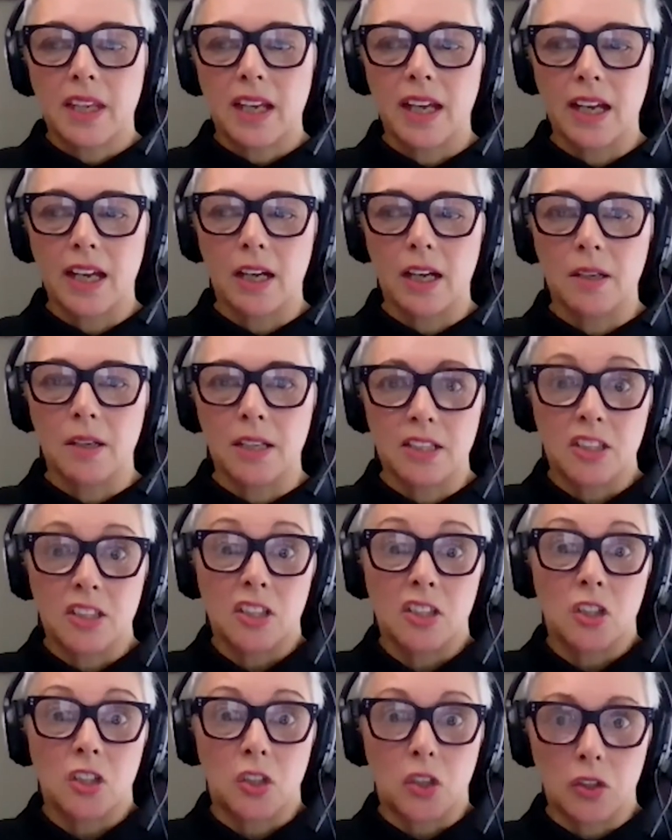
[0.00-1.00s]
It's
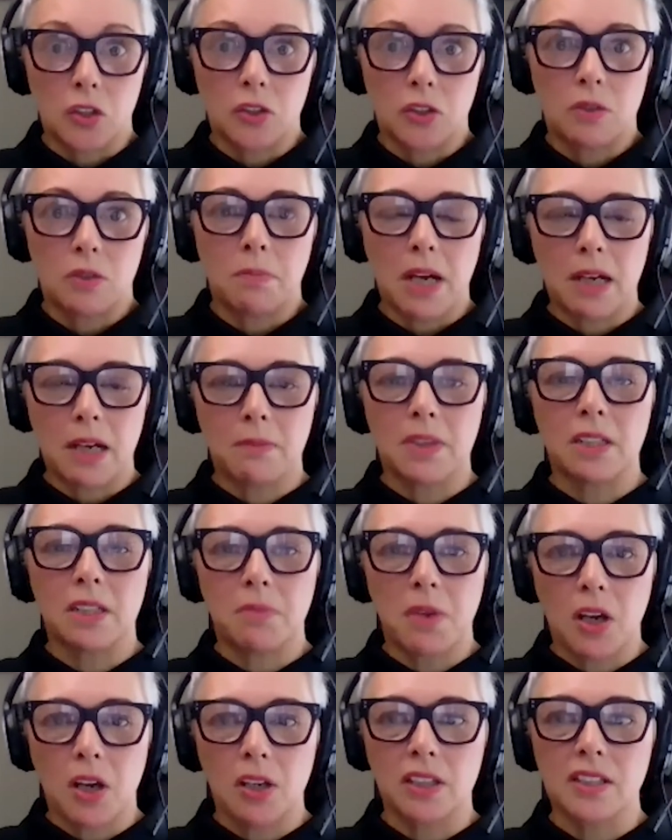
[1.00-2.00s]
just good
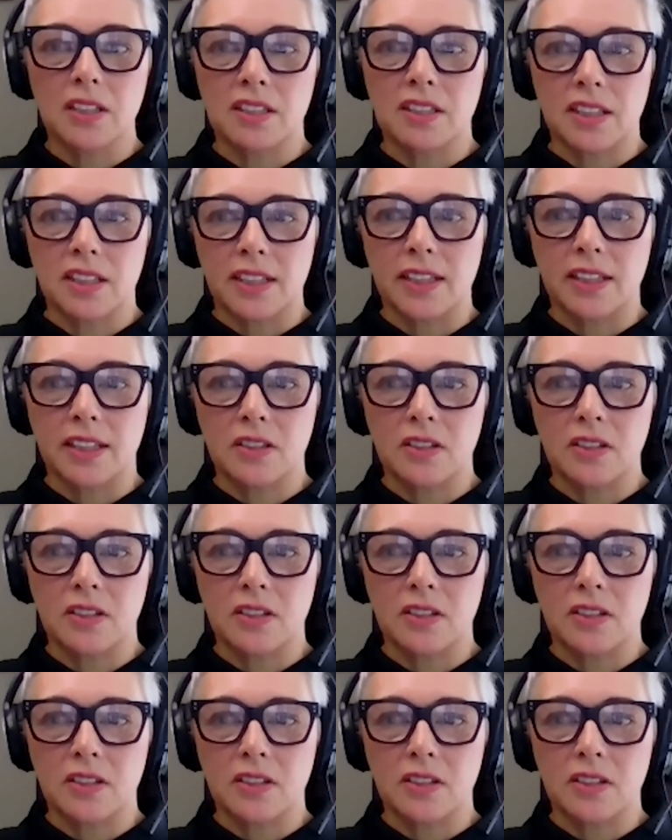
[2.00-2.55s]
public policy.